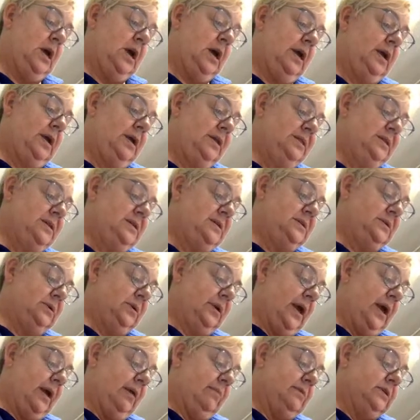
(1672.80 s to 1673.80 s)
I got these
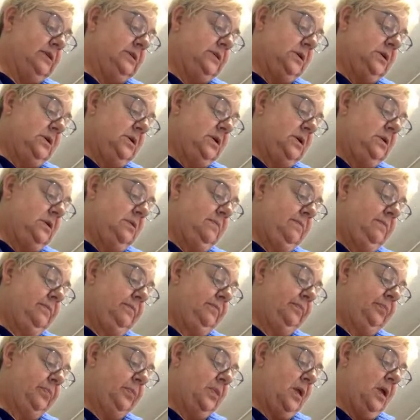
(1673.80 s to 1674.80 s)
on Amazon.
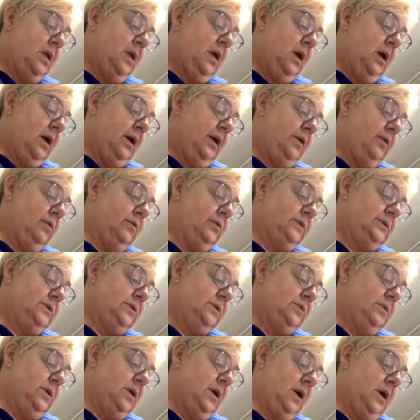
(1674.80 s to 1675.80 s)
I
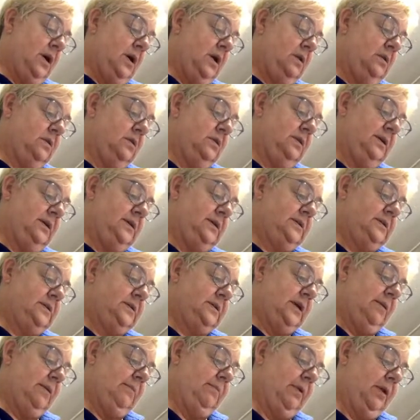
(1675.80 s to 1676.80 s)
also got the
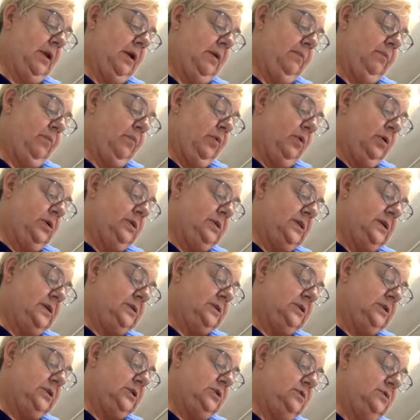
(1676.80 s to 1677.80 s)
Stampin' Up one
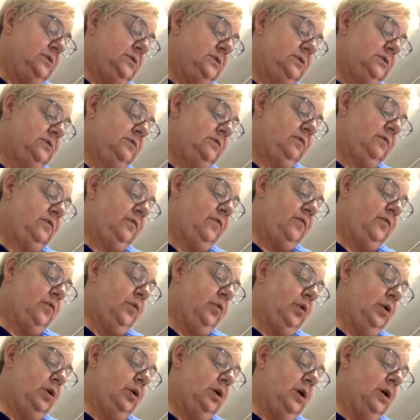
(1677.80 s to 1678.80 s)
that's used
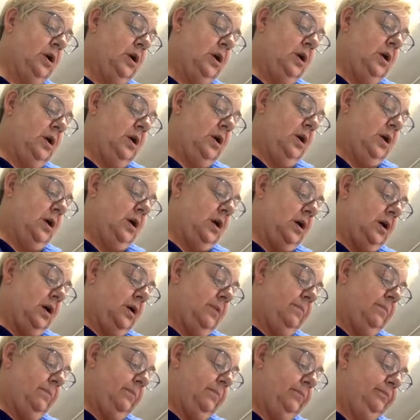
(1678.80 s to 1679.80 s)
for
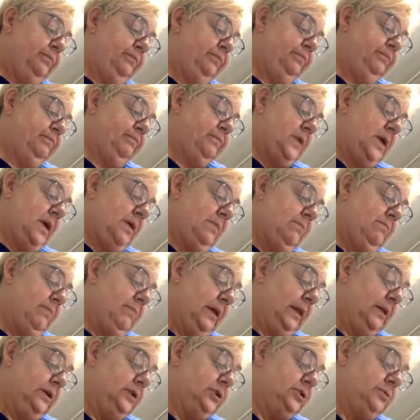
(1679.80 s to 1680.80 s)
um,
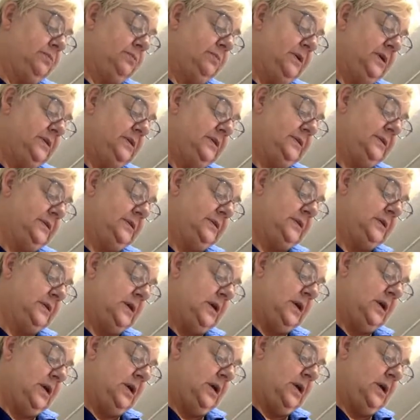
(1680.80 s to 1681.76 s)
embellishments.